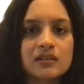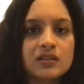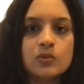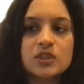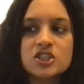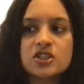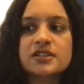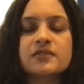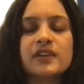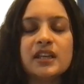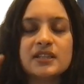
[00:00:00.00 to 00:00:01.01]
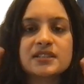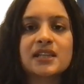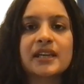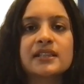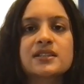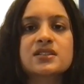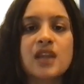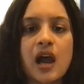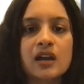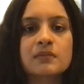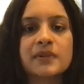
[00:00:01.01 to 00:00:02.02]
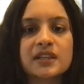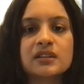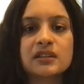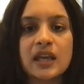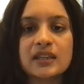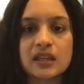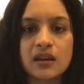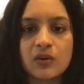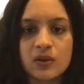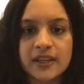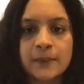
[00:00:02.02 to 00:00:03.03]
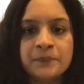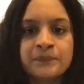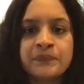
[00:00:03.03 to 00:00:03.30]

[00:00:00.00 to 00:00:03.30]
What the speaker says: You will just feel inside this dark pit tunnel. Okay,